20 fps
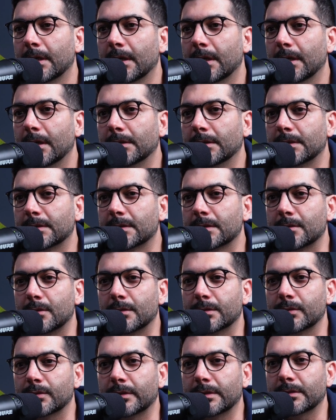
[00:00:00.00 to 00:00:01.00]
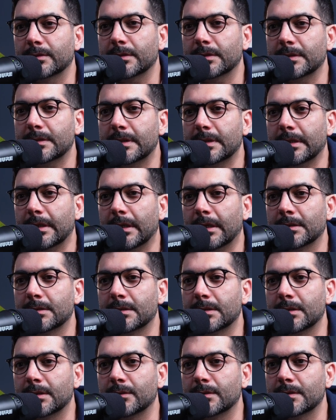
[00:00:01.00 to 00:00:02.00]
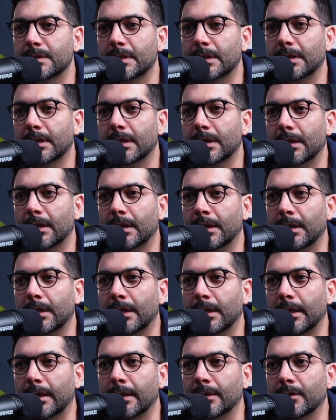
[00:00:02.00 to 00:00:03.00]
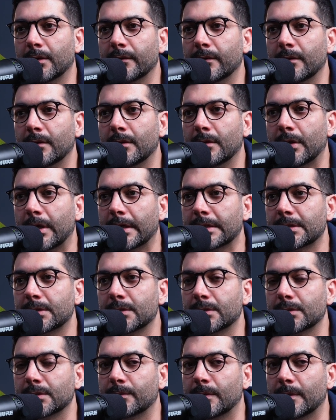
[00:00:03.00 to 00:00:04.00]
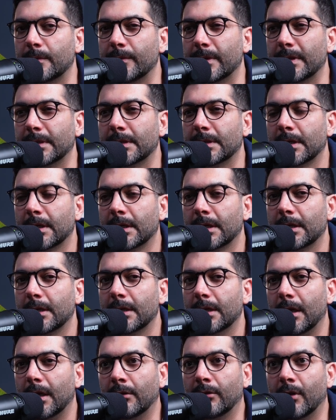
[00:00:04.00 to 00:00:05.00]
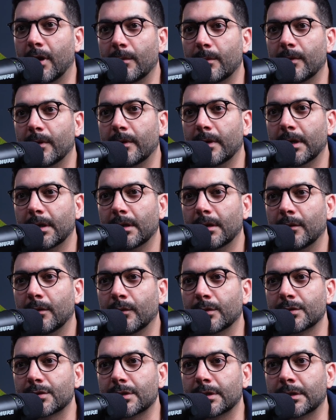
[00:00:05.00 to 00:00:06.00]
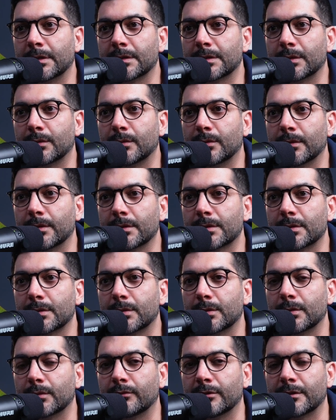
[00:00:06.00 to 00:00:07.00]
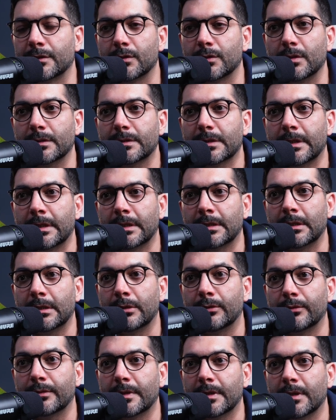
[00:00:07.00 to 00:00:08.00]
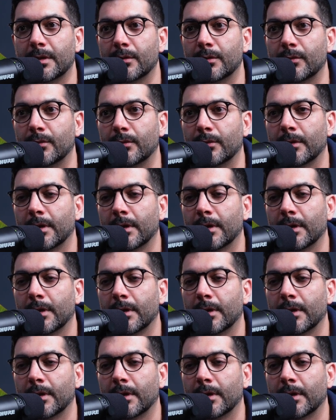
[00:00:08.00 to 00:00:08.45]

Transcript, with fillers: This is also interesting. It's using uh, another light YouTube embed library, which is going to result in loading your